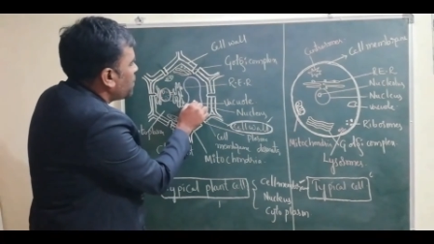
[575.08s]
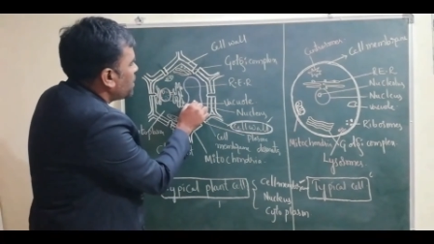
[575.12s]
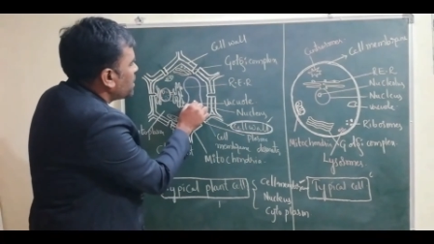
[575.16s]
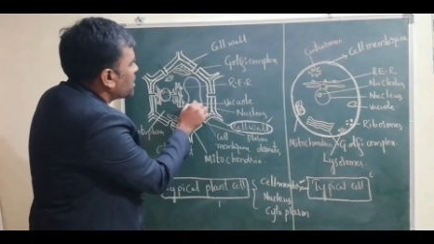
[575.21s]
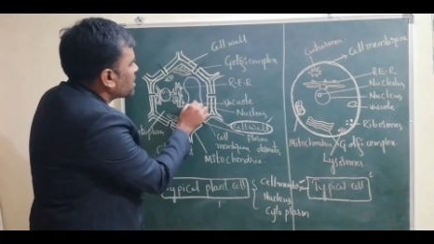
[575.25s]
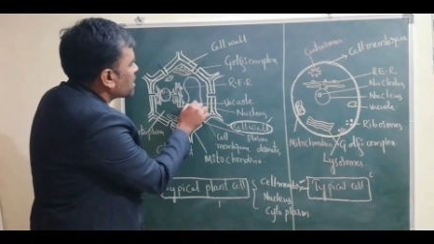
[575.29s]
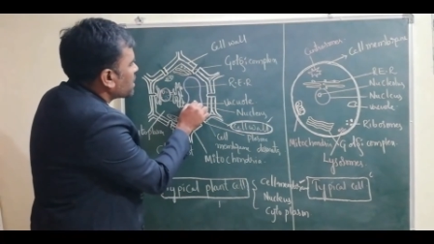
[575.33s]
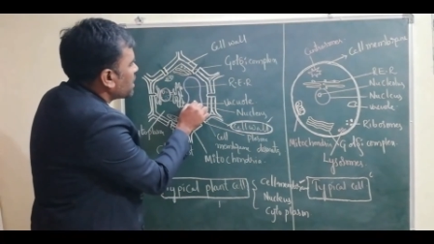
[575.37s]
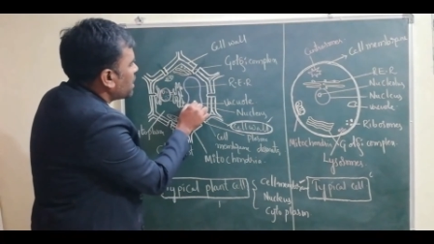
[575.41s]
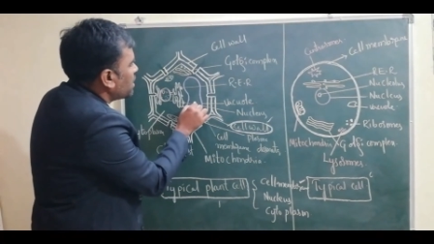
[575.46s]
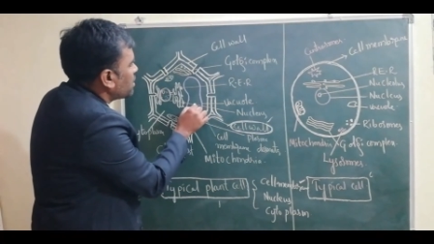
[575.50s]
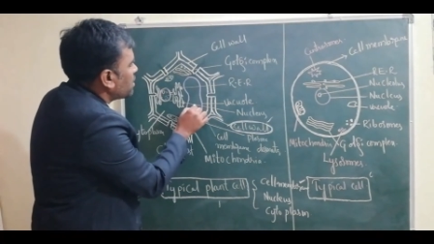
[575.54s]
big
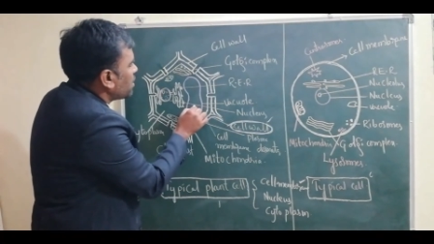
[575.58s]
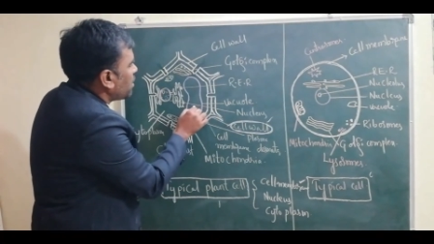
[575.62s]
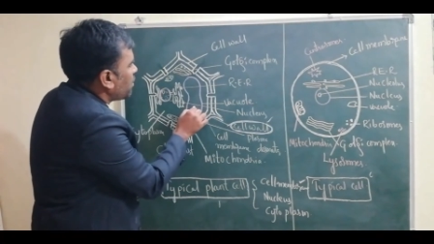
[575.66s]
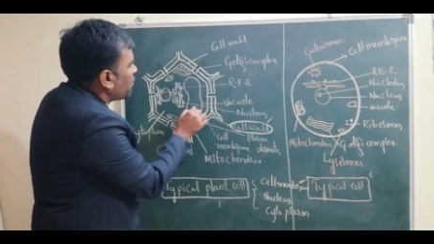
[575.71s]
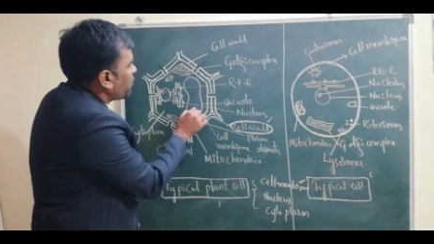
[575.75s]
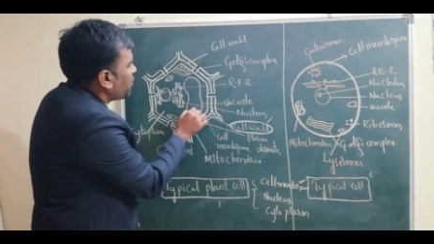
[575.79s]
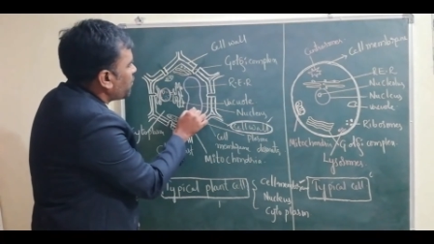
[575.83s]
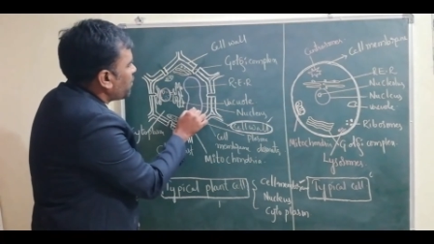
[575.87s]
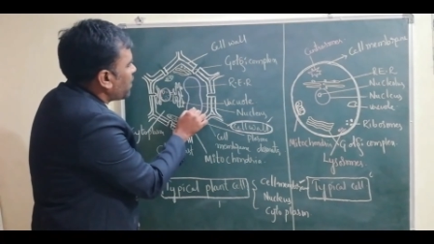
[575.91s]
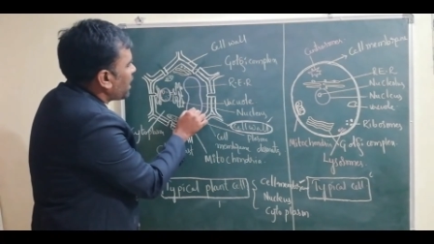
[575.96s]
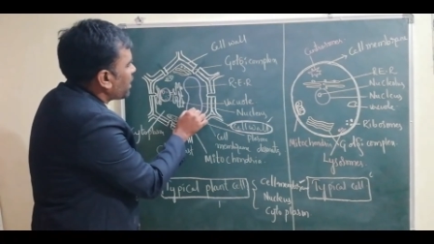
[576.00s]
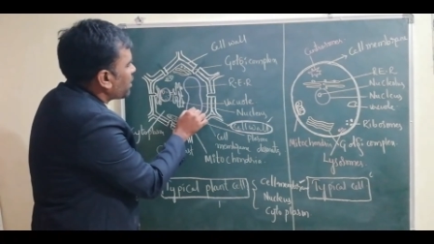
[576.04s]
size of
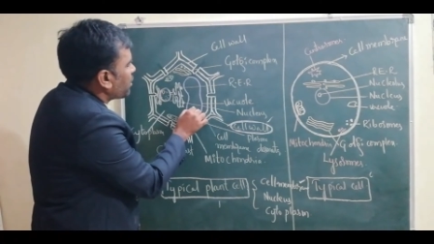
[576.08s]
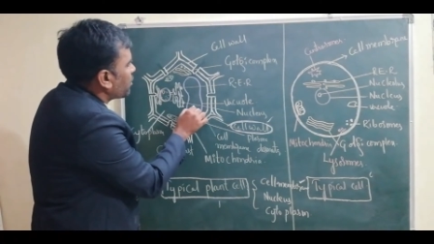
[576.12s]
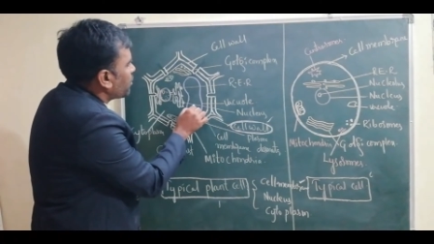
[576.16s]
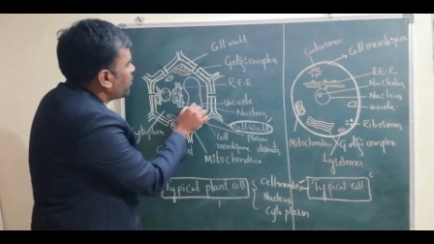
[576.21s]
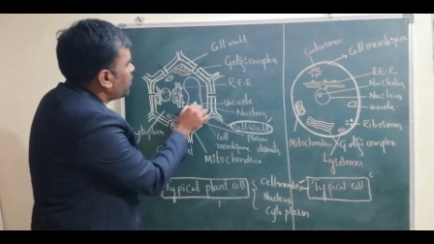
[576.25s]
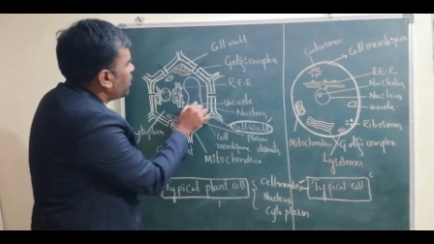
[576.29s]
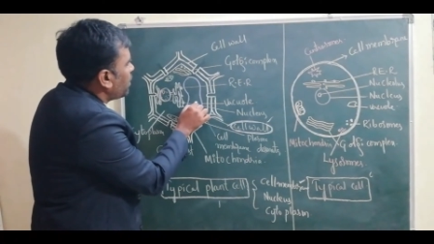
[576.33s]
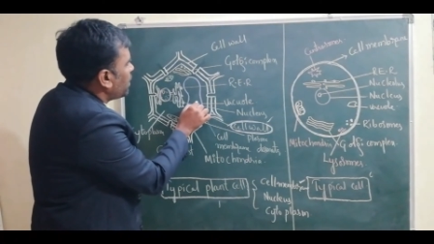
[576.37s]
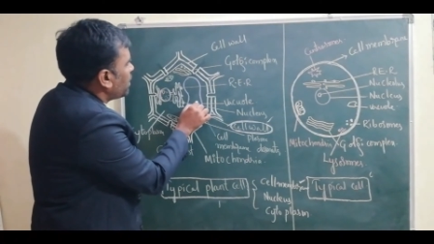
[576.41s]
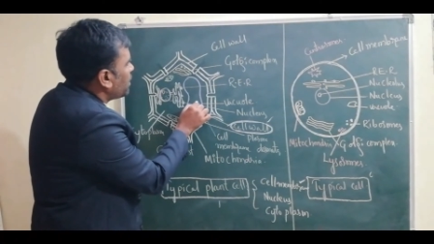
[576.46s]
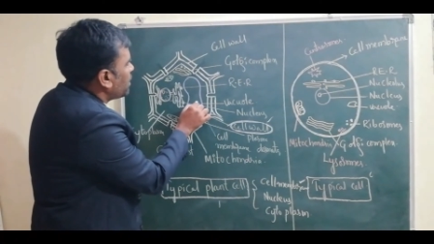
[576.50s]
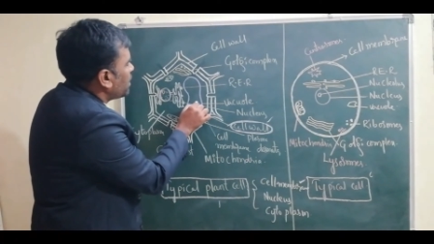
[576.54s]

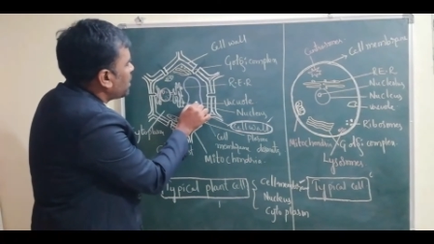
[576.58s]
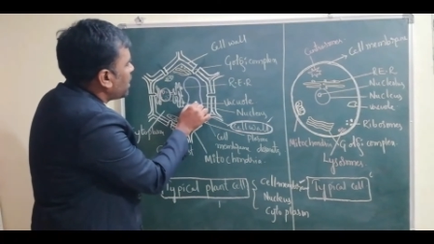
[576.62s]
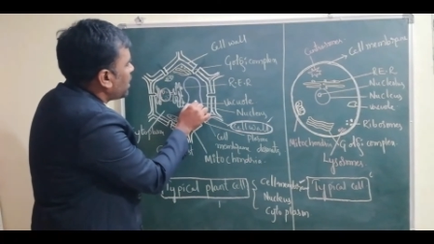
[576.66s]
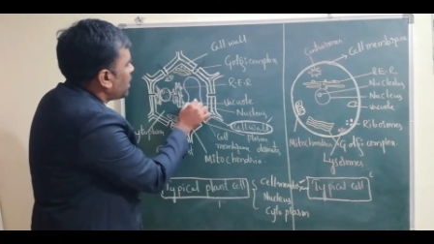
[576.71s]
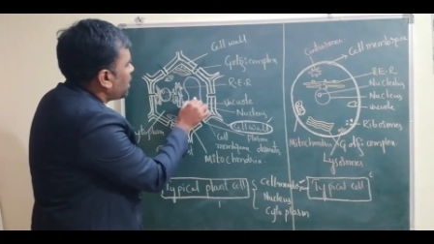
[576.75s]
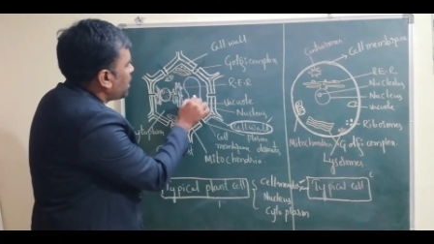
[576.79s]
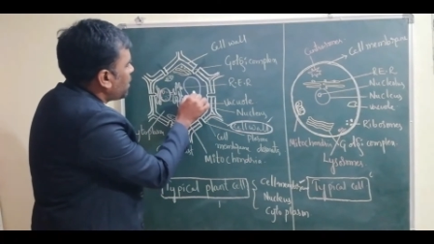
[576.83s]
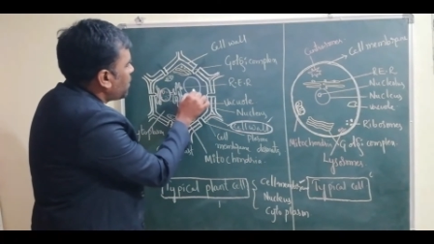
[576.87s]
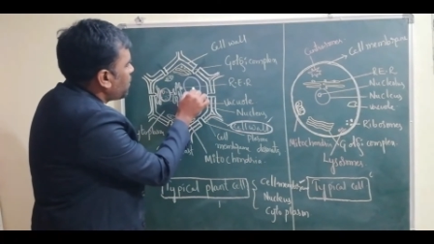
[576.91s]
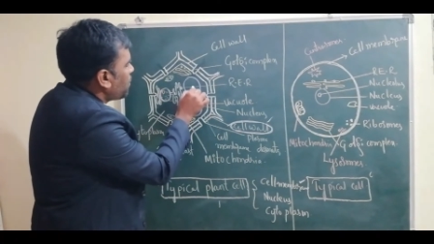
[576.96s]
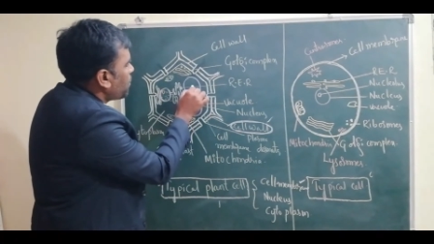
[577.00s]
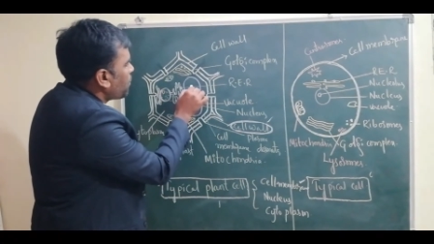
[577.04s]
vacuole in
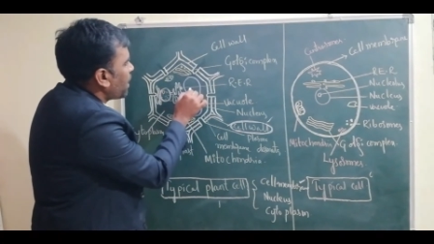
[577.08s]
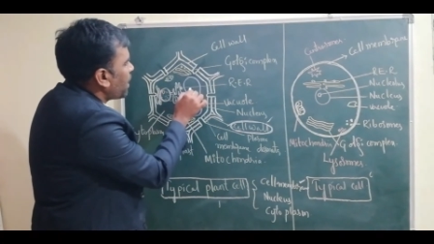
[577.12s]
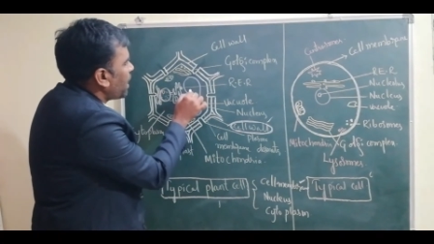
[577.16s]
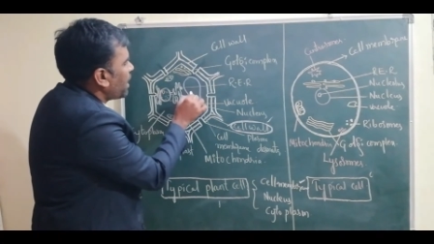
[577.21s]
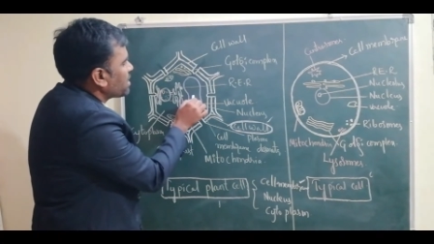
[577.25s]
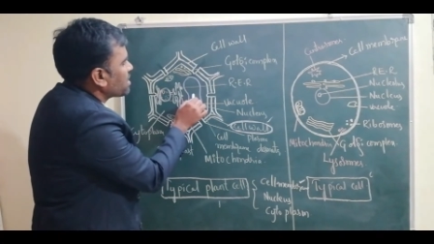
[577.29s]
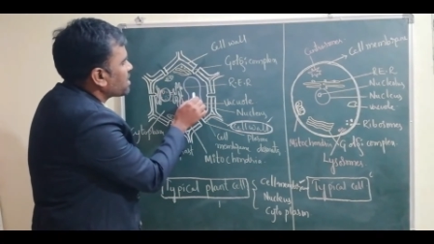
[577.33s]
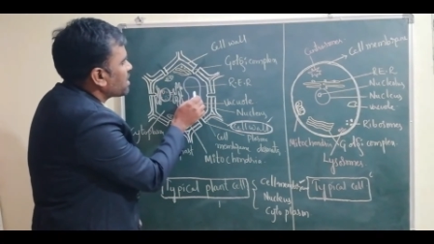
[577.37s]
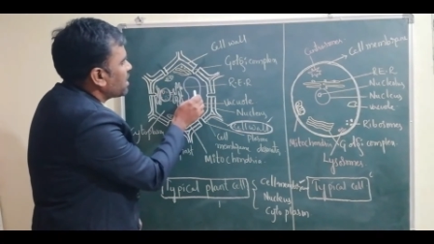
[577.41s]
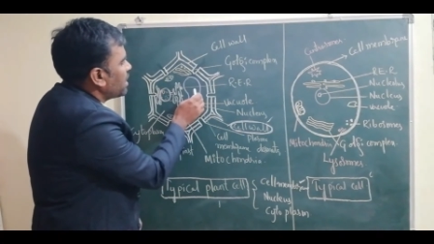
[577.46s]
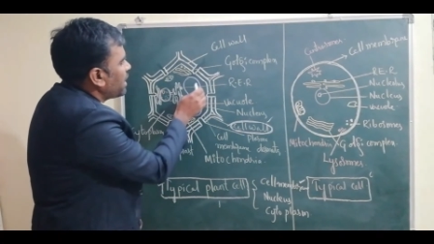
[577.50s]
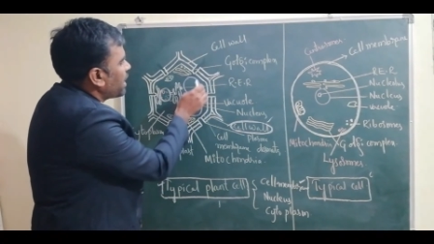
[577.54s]
the
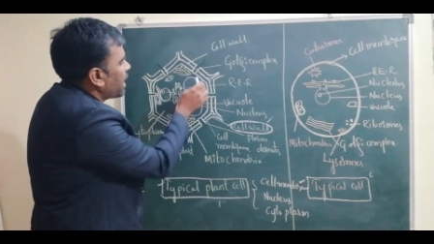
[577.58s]
plant cell.